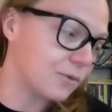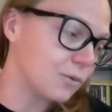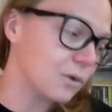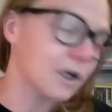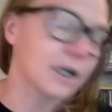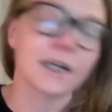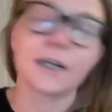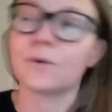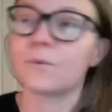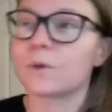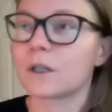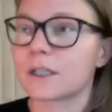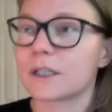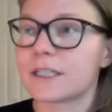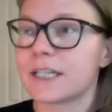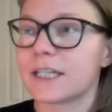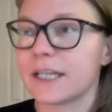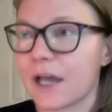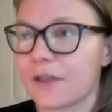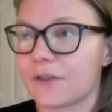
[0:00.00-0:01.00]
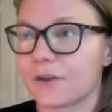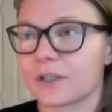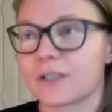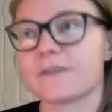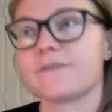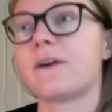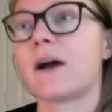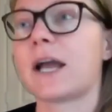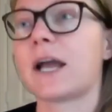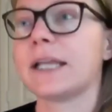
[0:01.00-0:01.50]
work together to
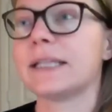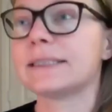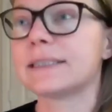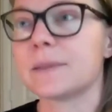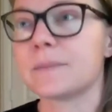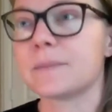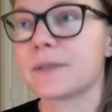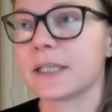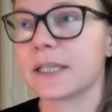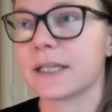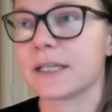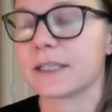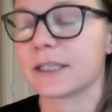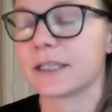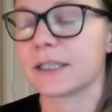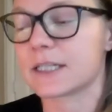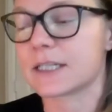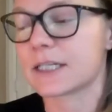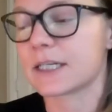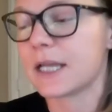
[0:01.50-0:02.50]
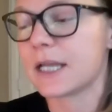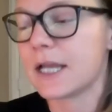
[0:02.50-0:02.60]
find something that,